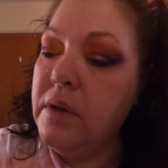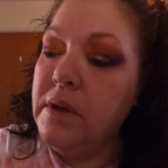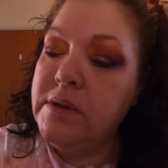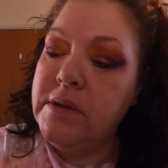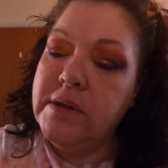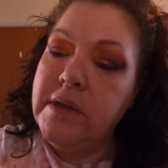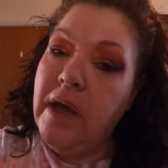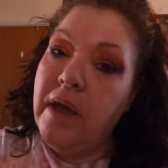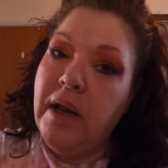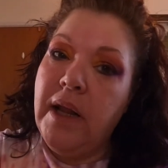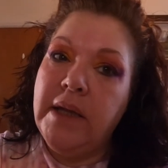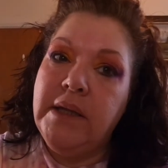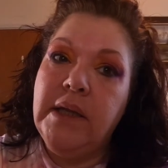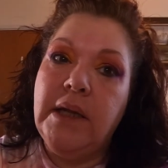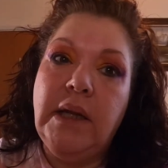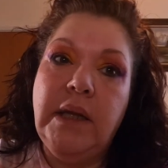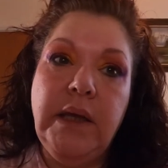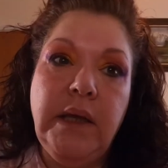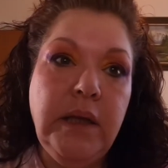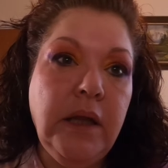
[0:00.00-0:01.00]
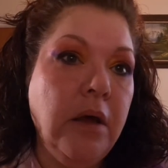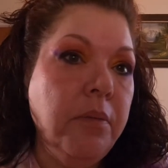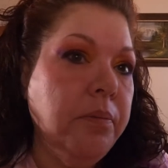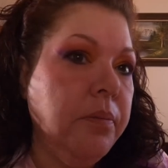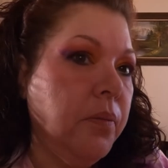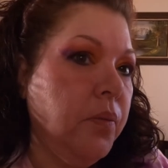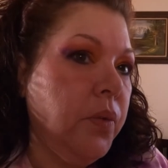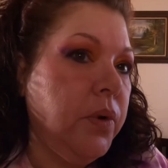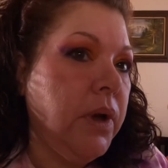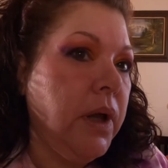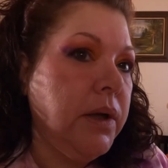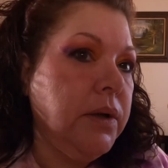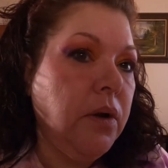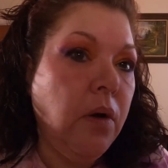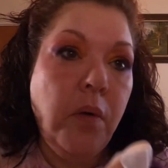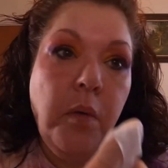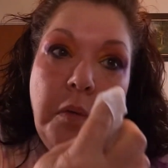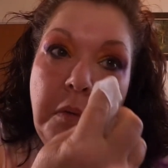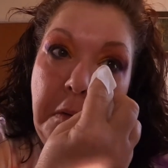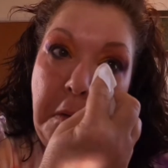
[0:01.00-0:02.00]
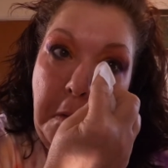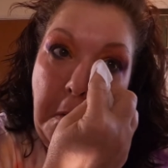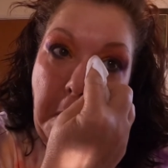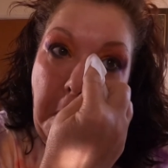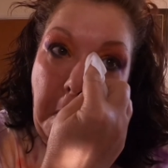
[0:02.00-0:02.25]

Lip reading: this is how I like to clean up when I don't.